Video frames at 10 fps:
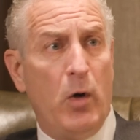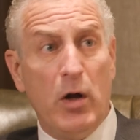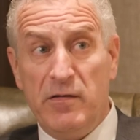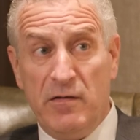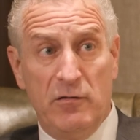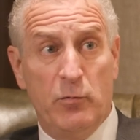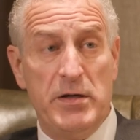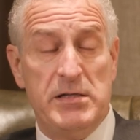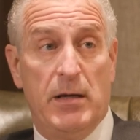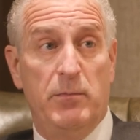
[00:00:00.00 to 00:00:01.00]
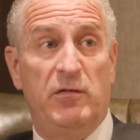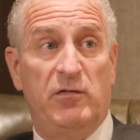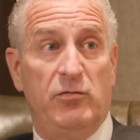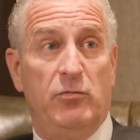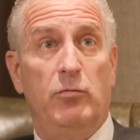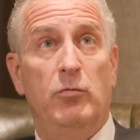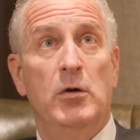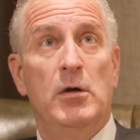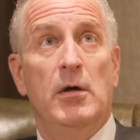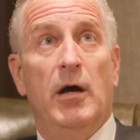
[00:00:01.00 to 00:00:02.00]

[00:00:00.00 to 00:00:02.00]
to policies, when it comes to